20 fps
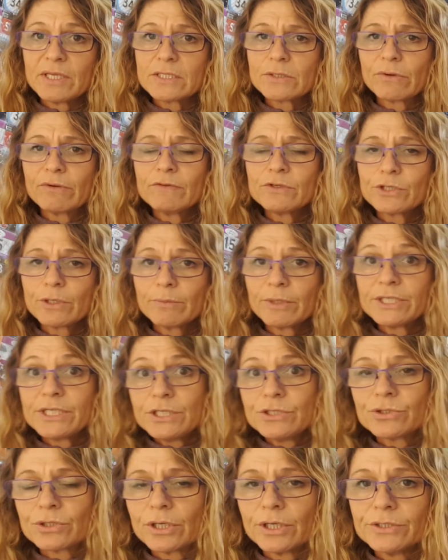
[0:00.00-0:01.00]
So every time I
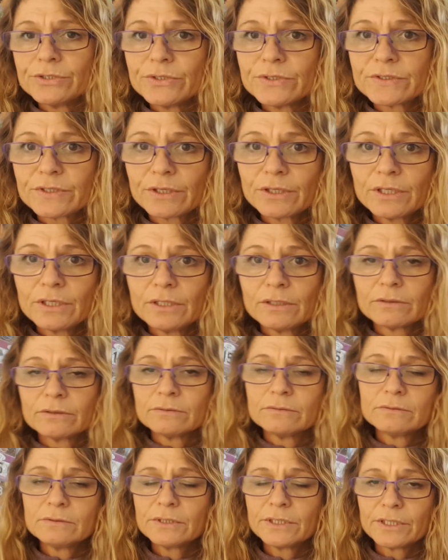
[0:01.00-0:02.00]
did try and do something,
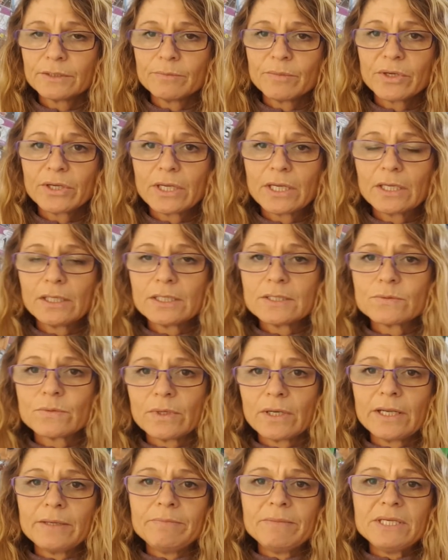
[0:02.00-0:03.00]
my Achilles were
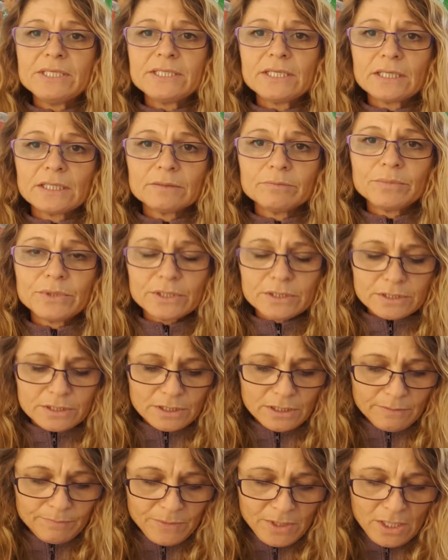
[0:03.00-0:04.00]
letting me down. But
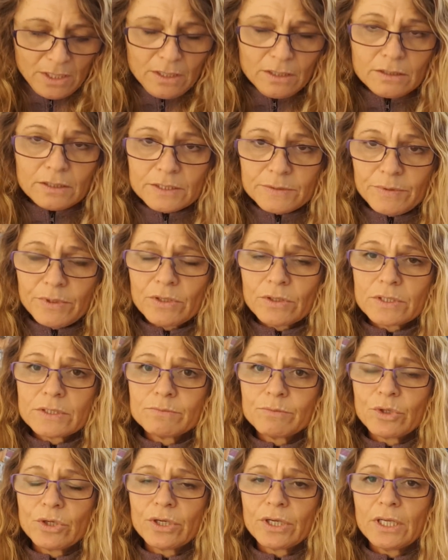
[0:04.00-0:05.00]
that's because
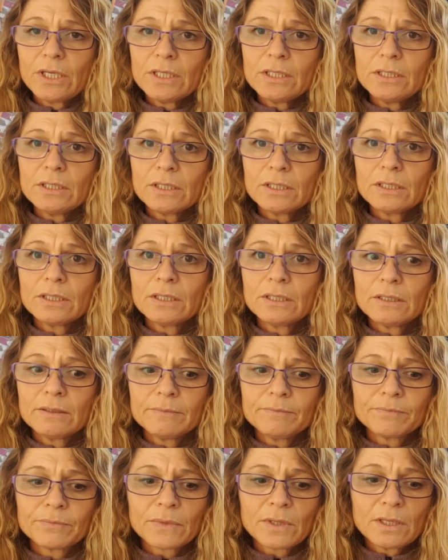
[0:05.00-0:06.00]
my
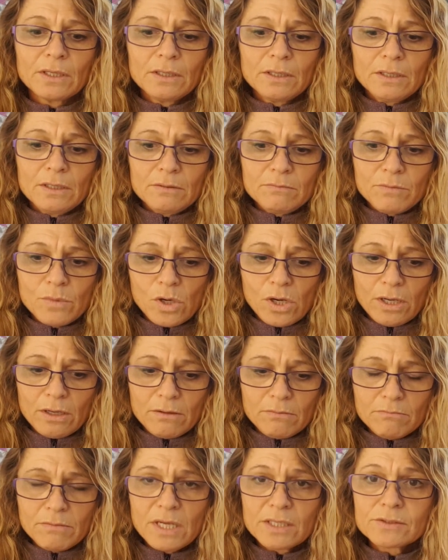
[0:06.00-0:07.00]

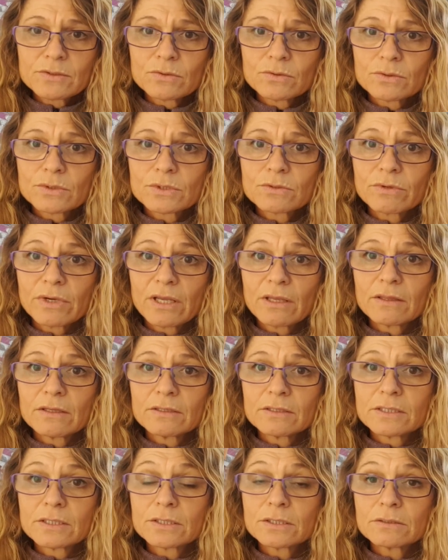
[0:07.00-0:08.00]
muscle strength
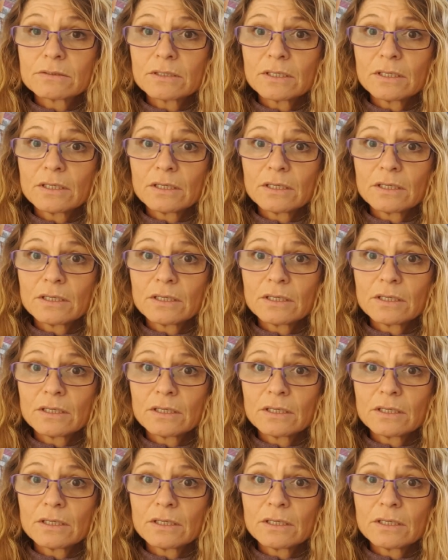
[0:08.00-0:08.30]
is